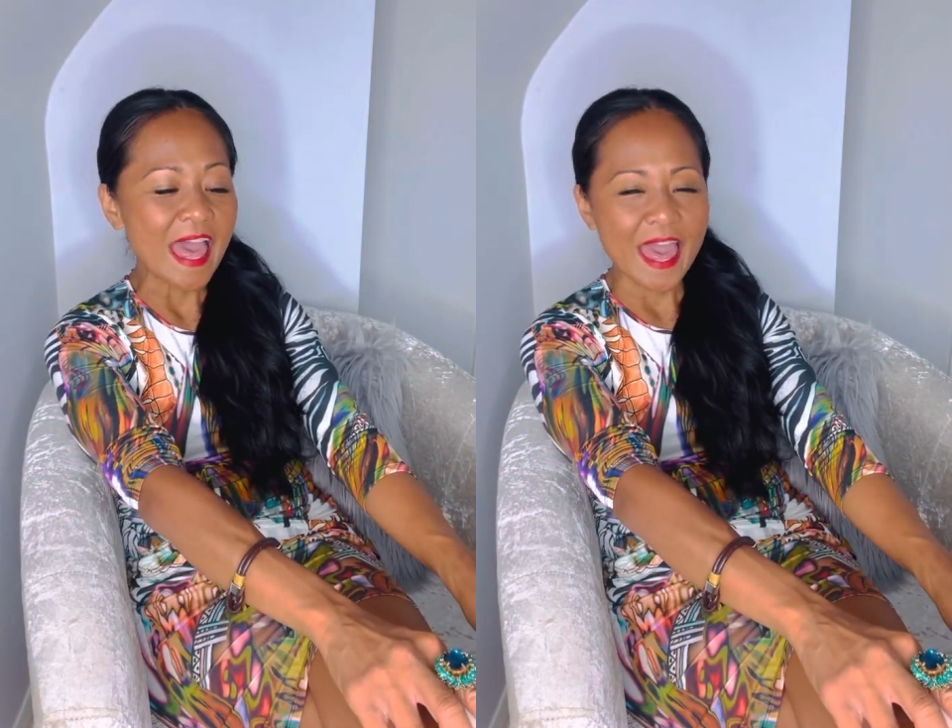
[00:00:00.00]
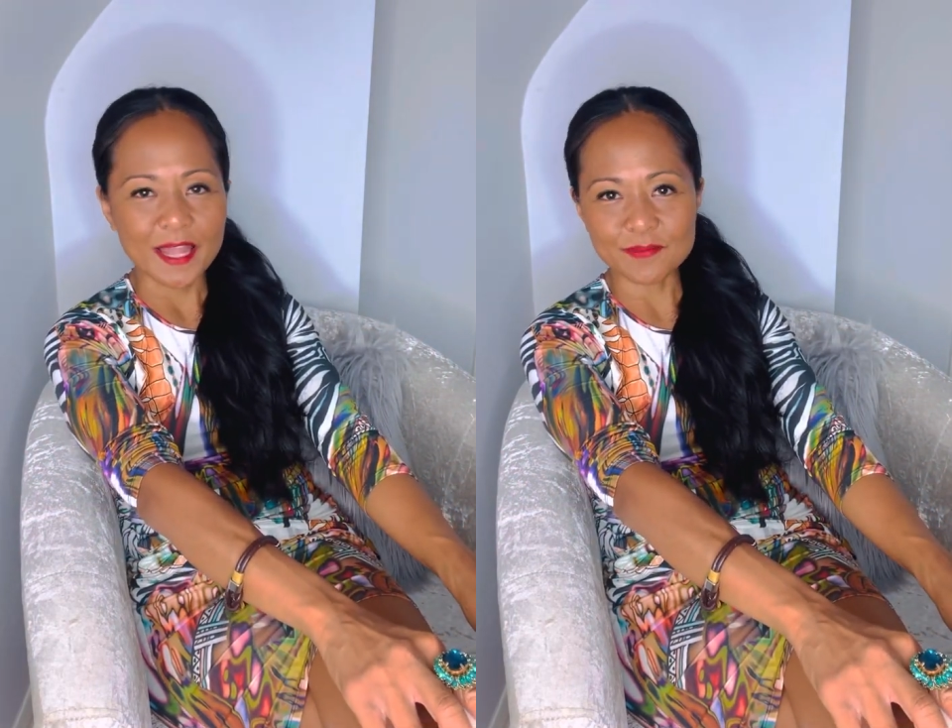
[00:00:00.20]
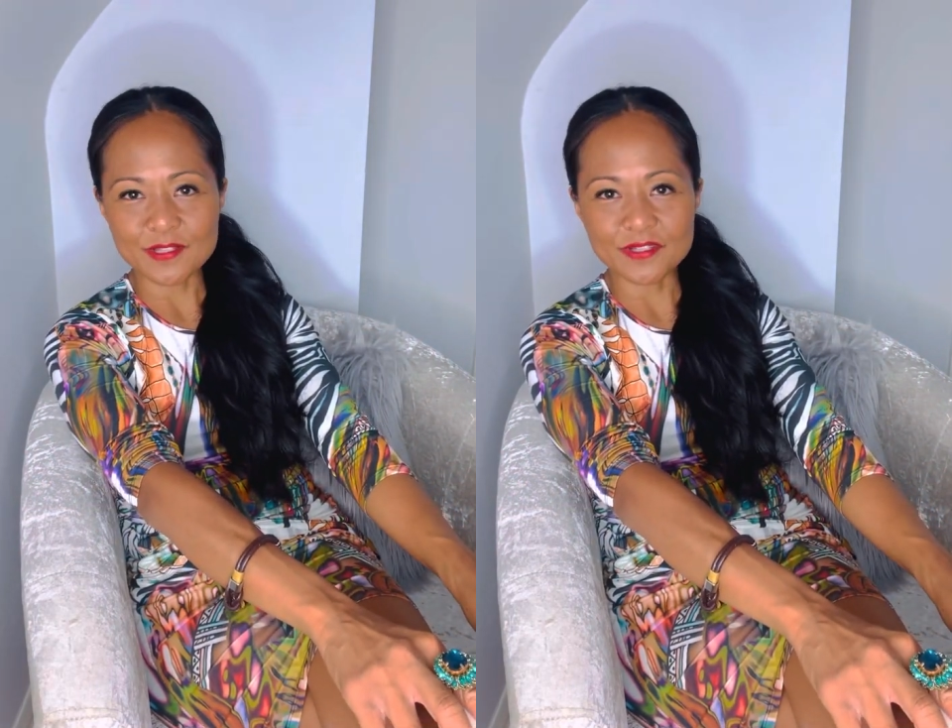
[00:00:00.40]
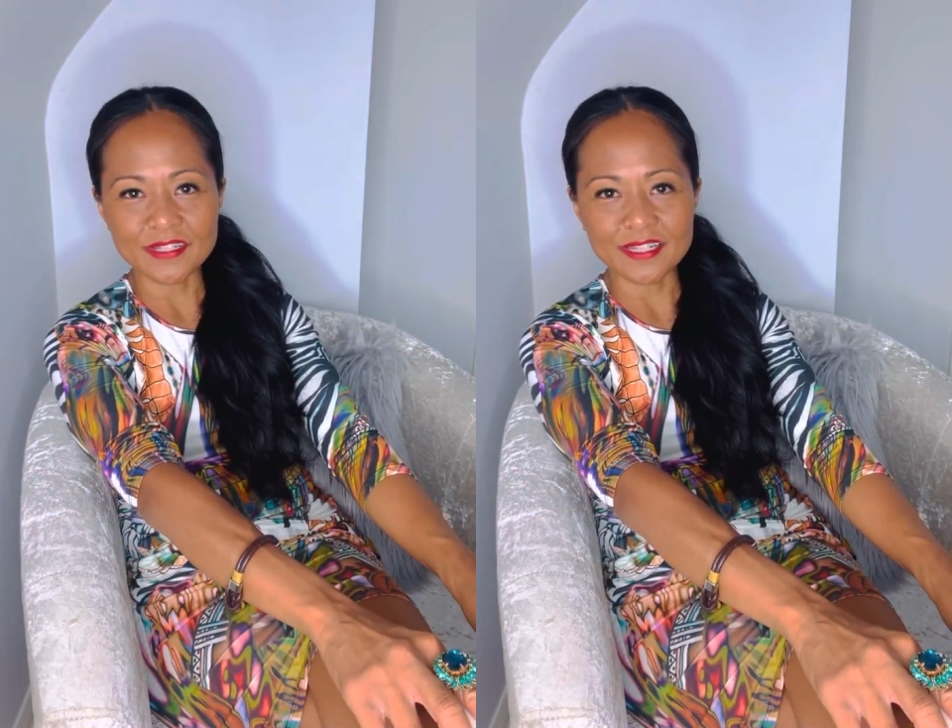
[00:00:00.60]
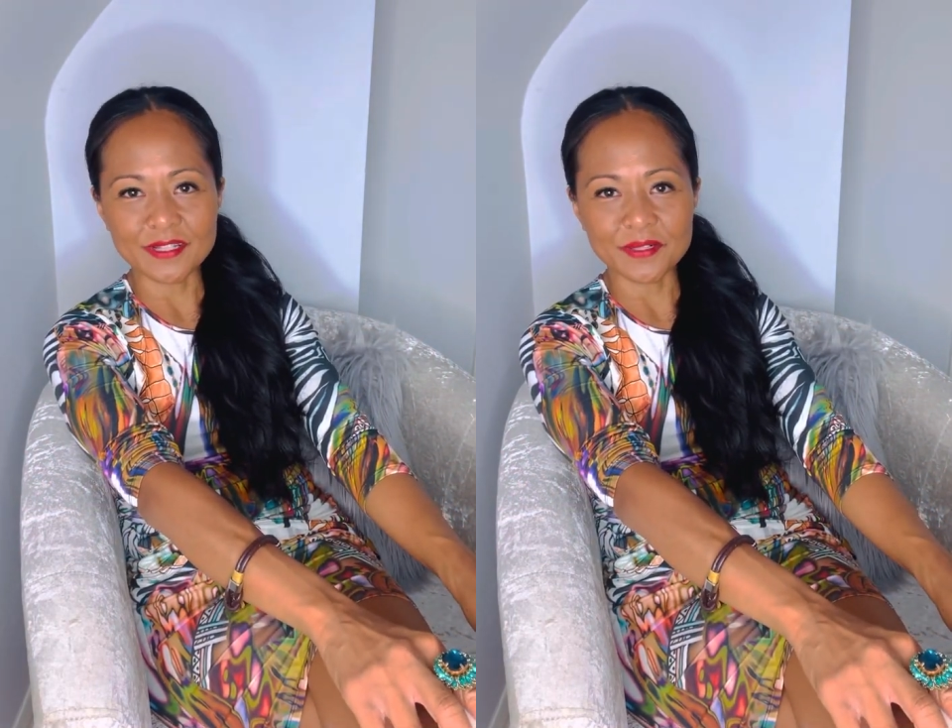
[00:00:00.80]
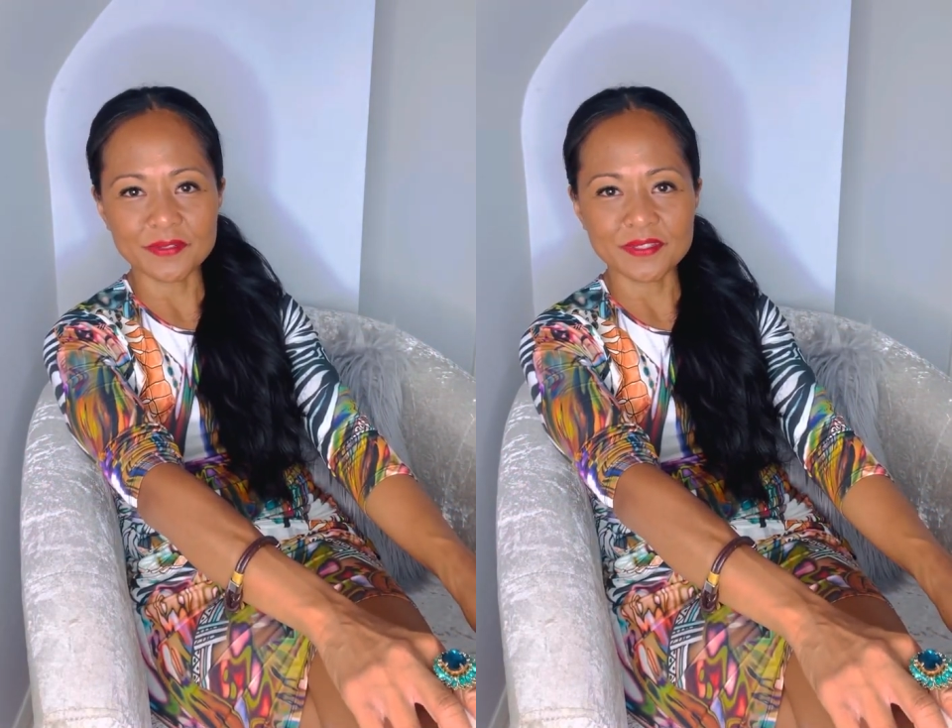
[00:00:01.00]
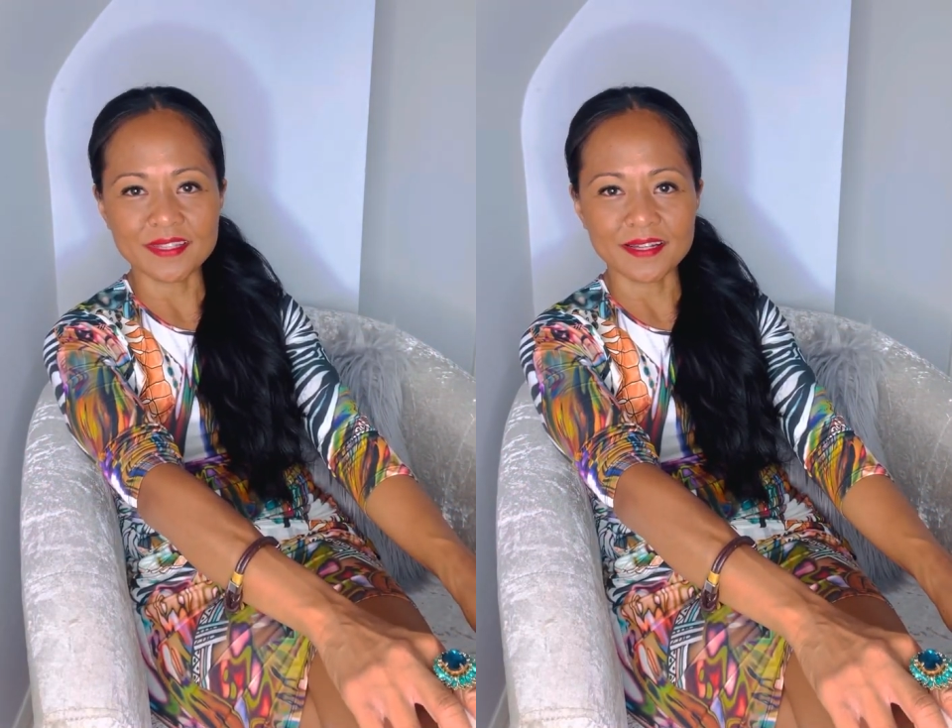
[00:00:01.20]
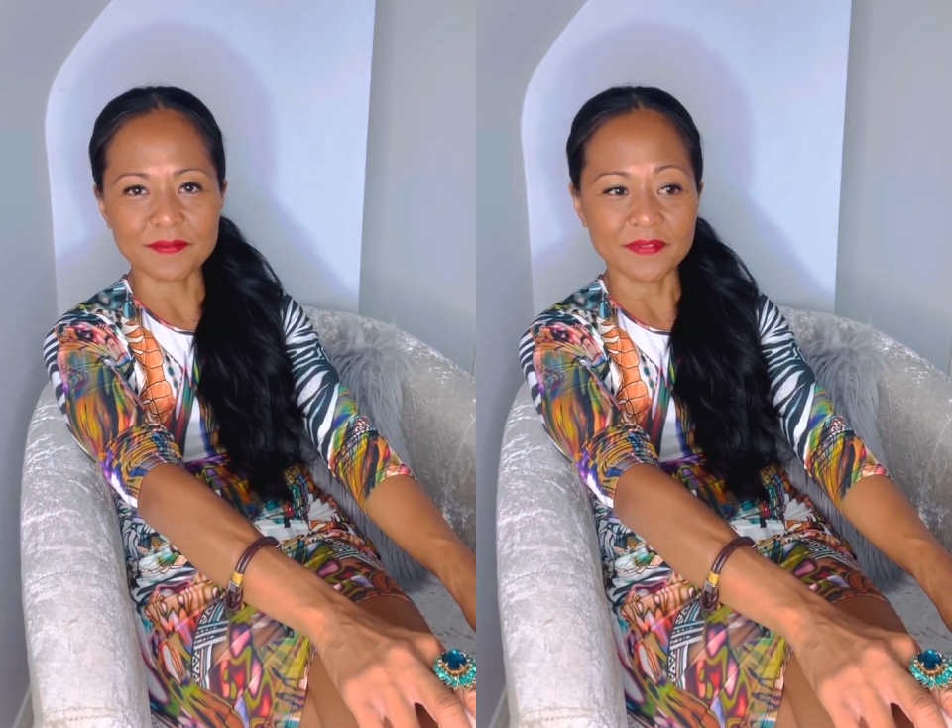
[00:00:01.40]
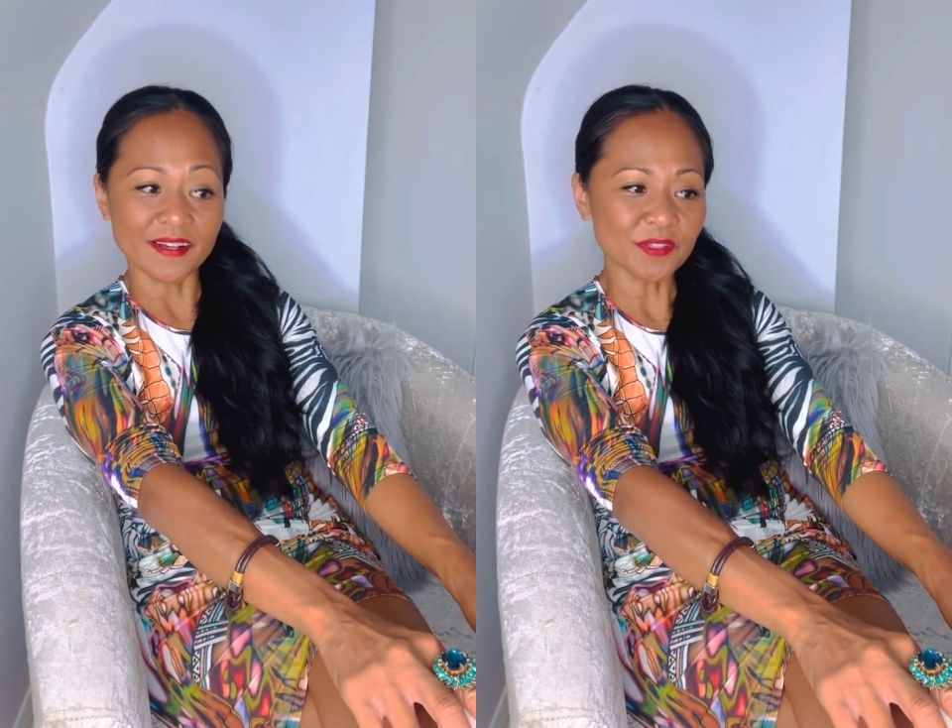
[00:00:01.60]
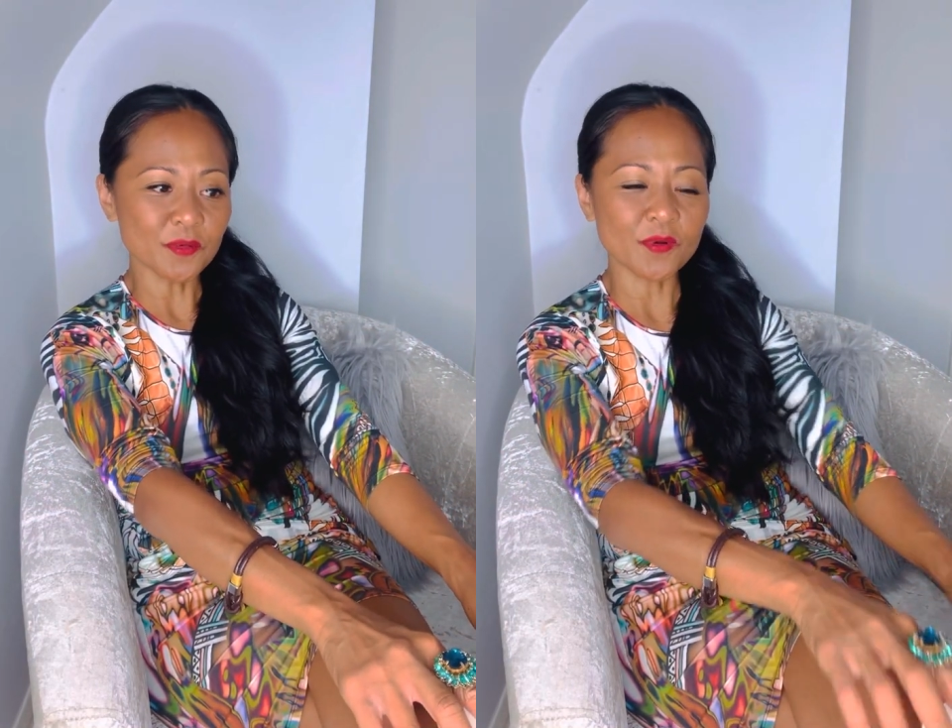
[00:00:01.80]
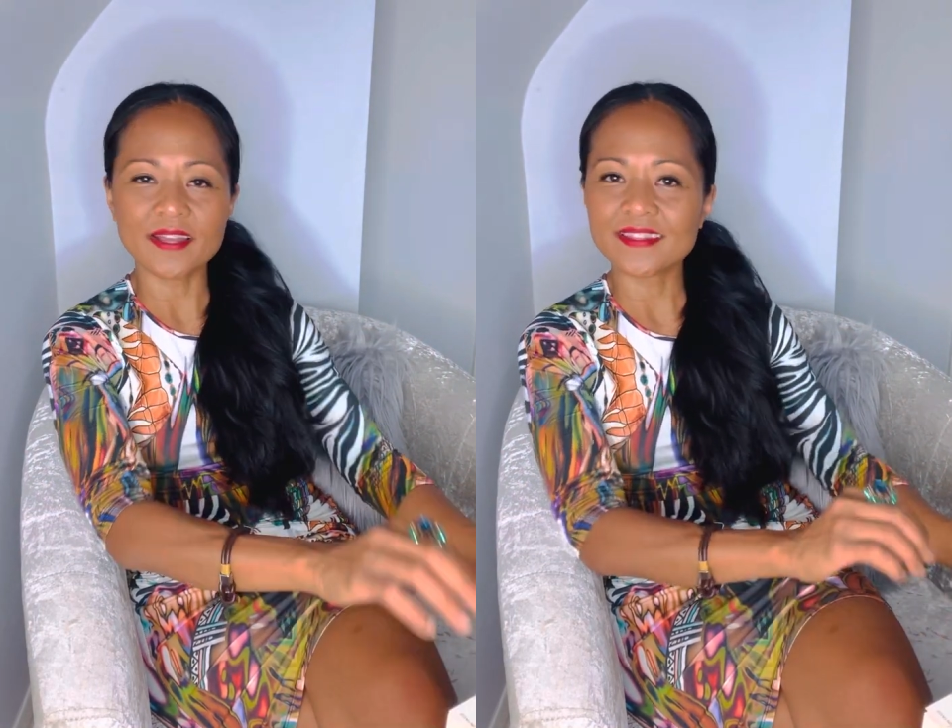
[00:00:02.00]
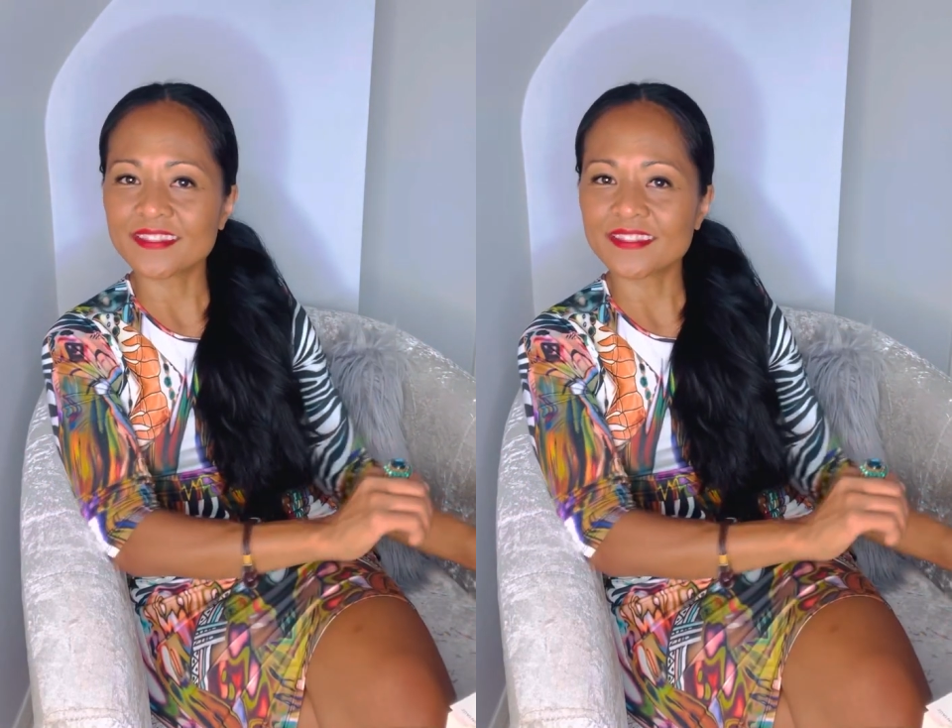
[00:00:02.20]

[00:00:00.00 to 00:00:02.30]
and I'm just going to include another one,